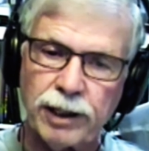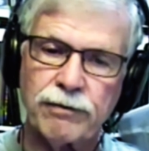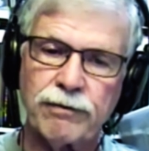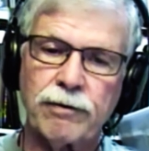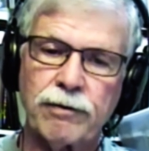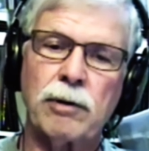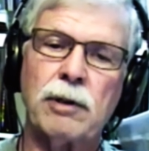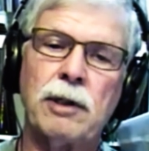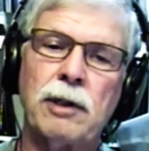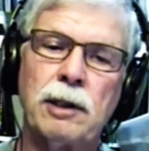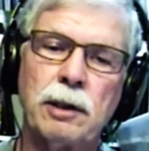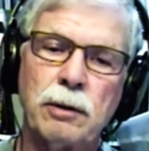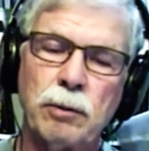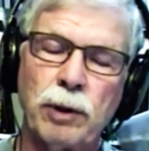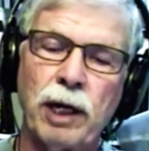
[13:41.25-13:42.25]
faithful.
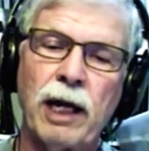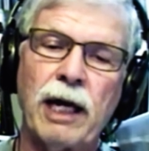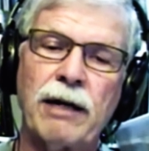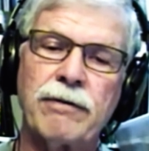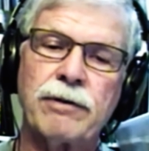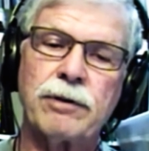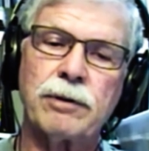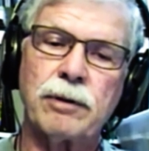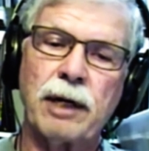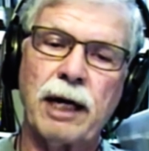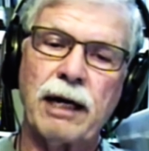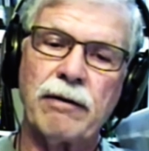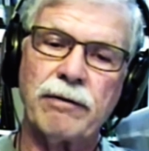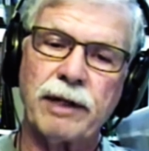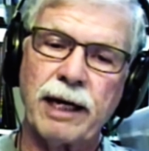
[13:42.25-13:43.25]
We have
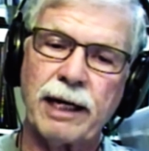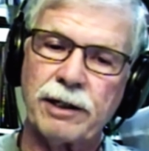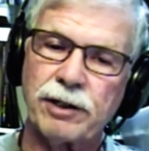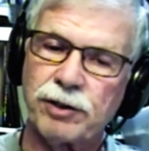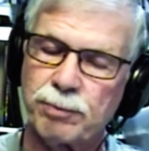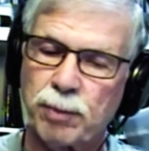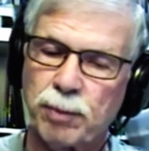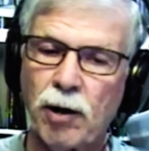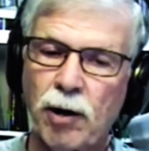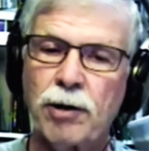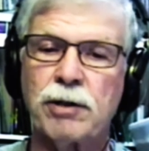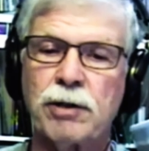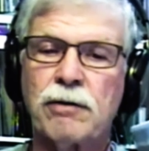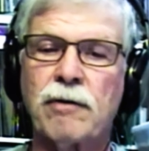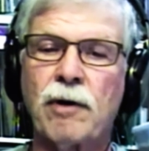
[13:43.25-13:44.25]
to have that as
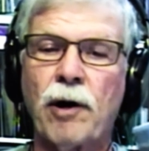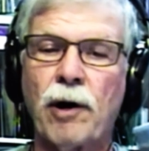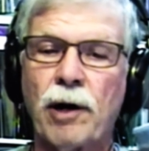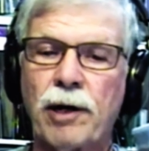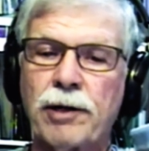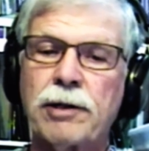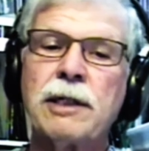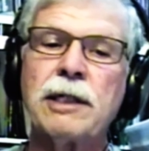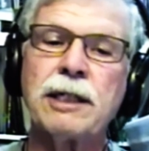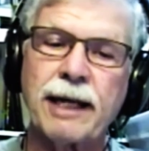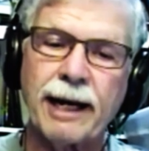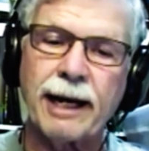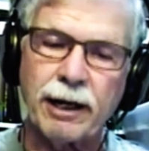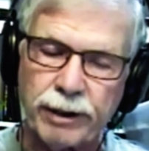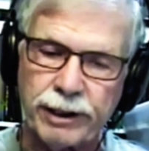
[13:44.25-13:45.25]
part of our
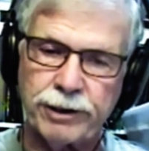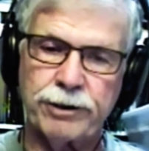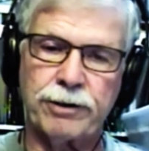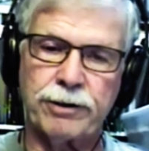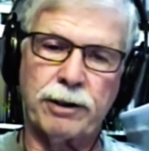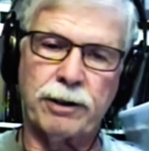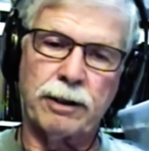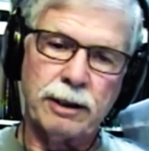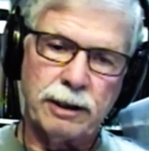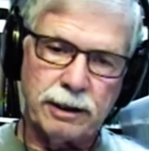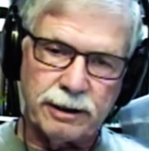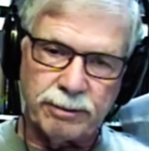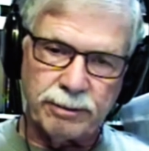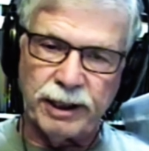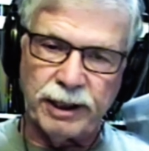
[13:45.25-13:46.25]
character,
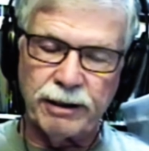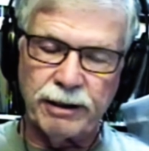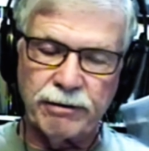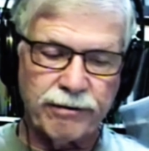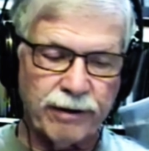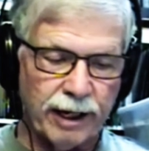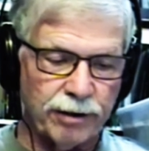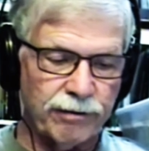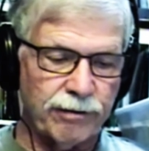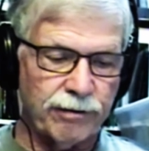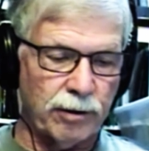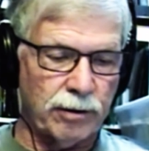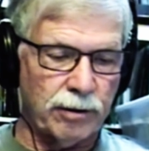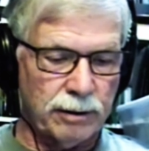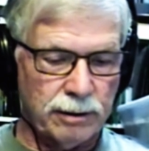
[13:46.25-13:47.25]
being
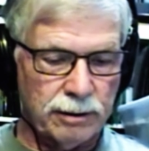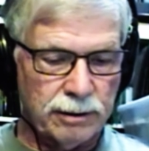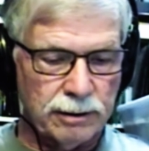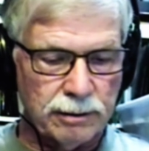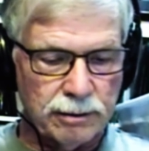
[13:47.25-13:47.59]
faithful.